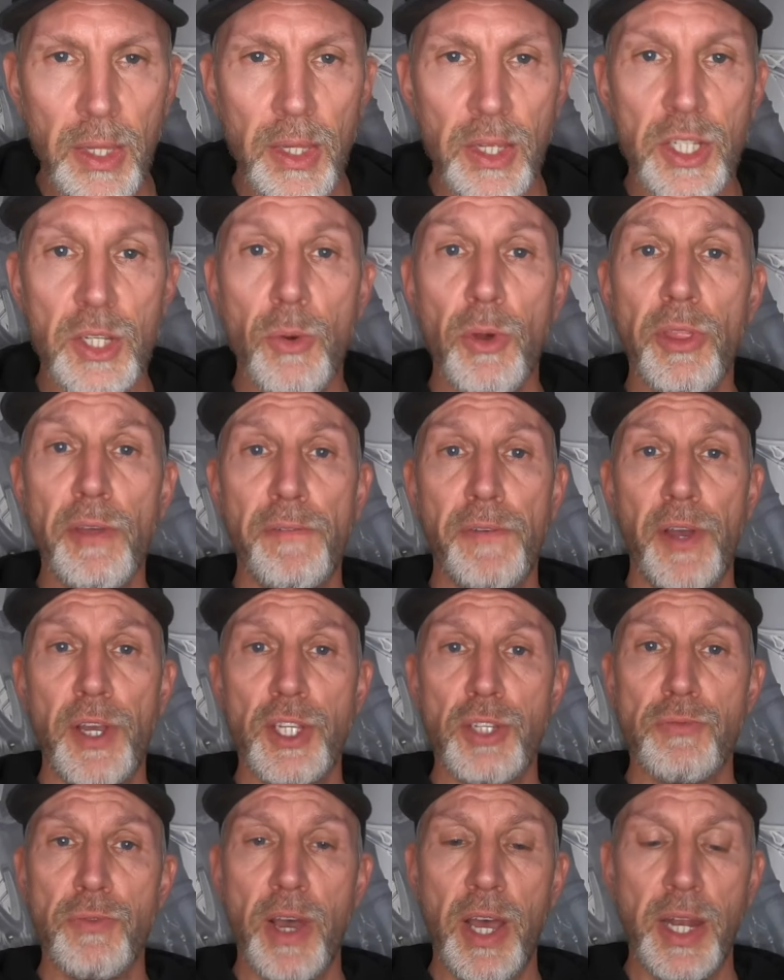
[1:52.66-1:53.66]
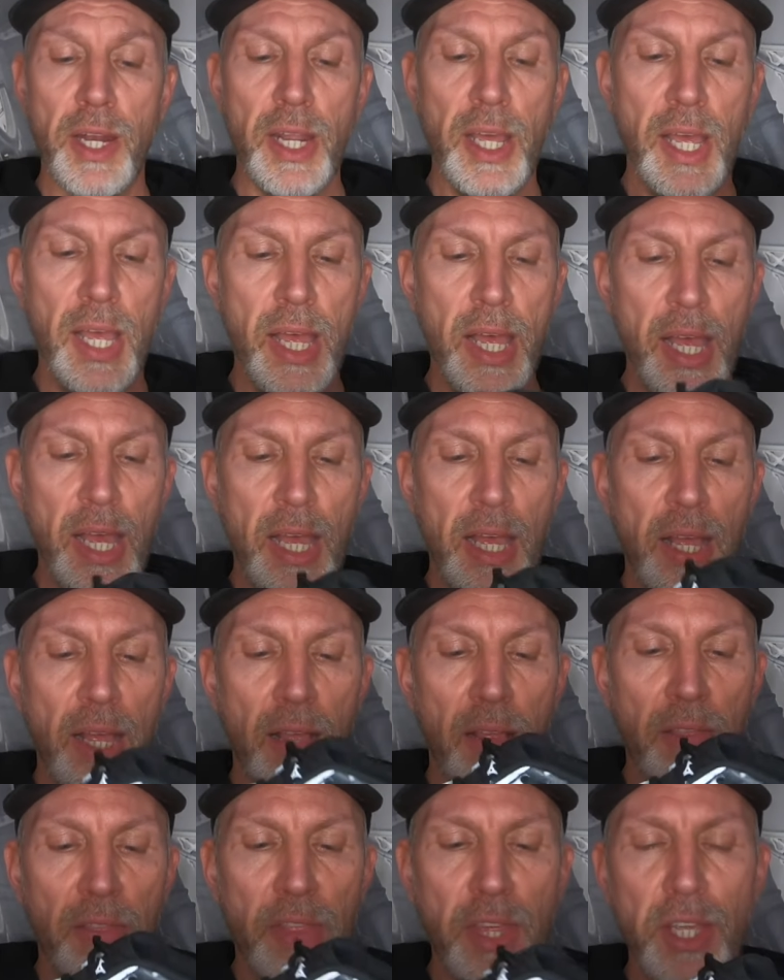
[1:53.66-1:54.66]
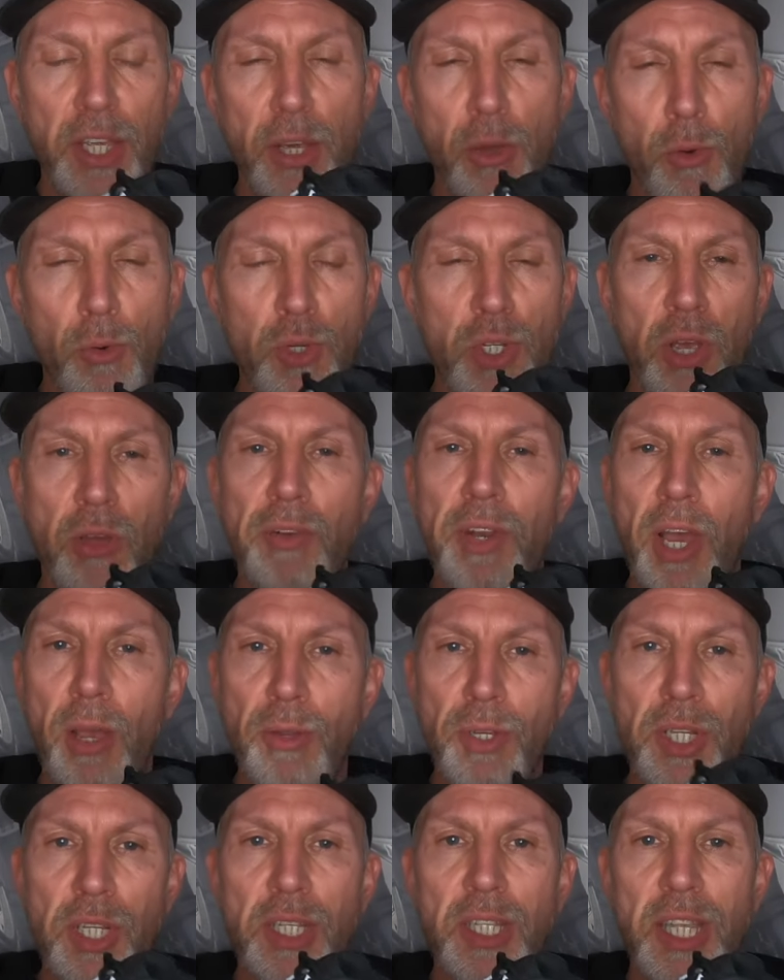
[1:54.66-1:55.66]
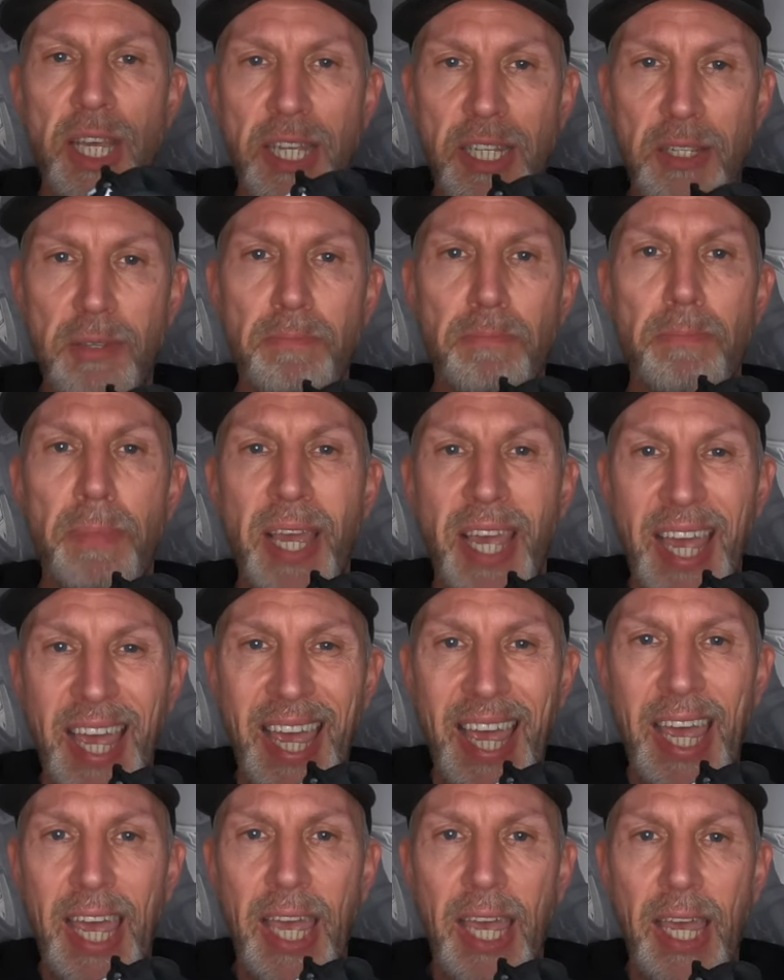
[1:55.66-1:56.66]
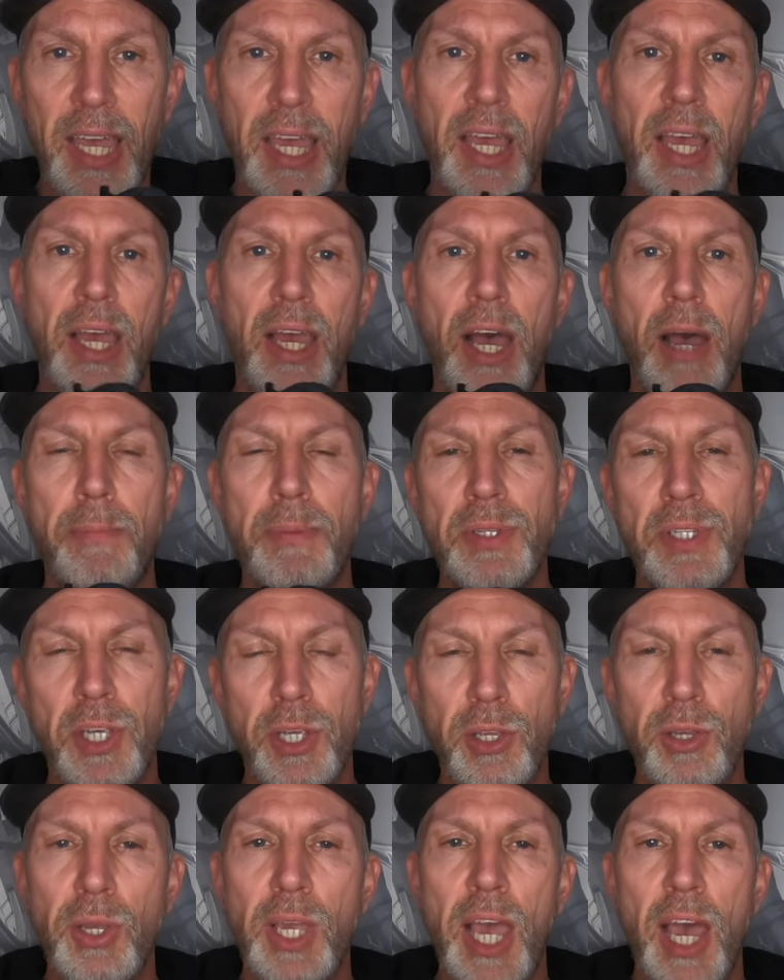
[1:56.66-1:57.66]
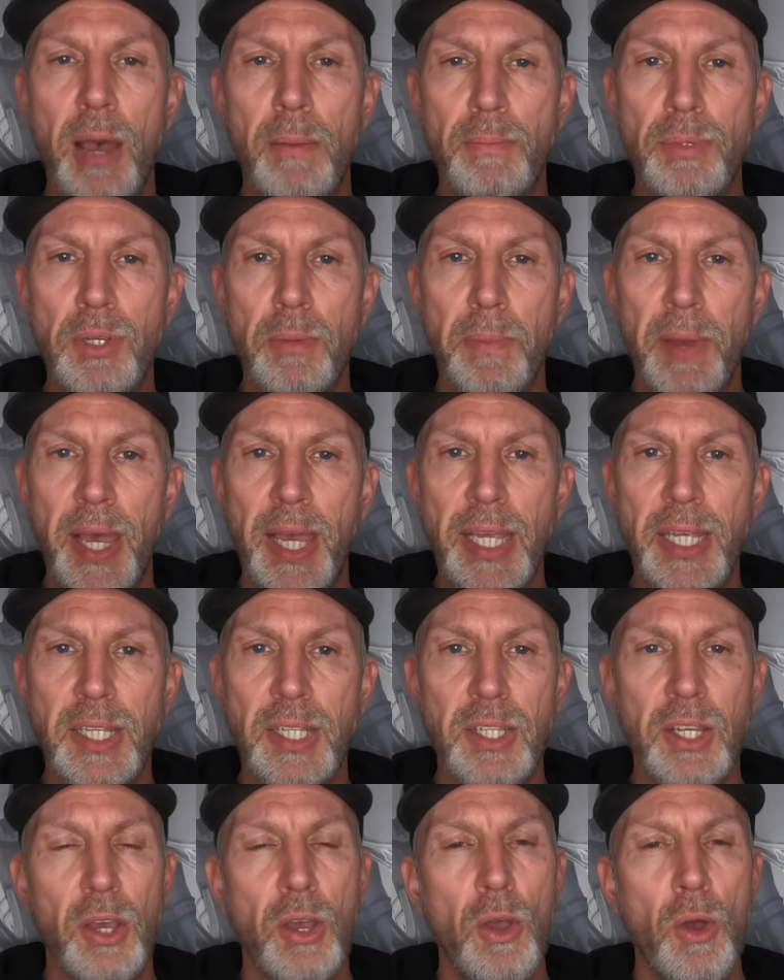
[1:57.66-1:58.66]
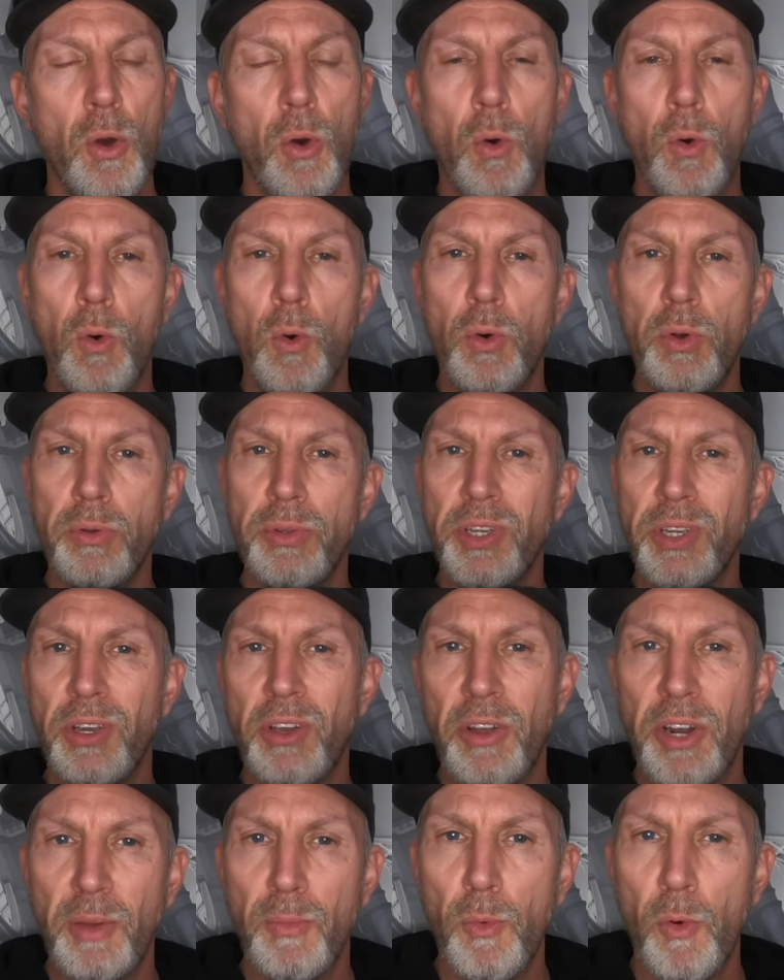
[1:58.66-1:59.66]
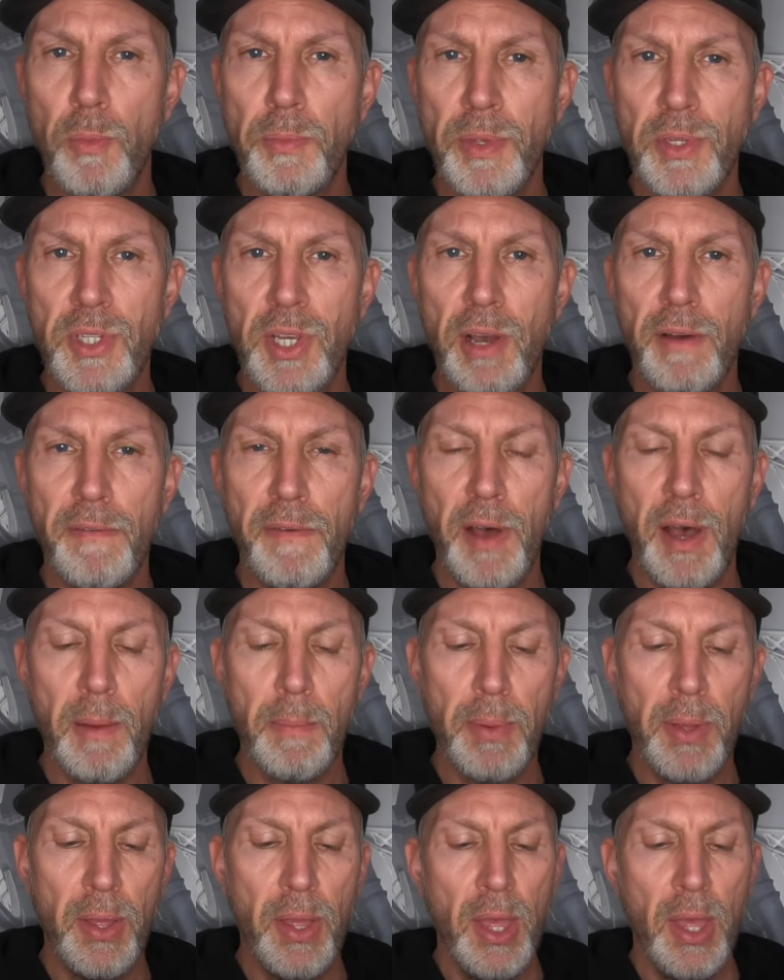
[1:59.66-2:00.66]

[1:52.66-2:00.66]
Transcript: So on the first run, you also notice this bit here up until you get up to pace or you kind of warm yourself up.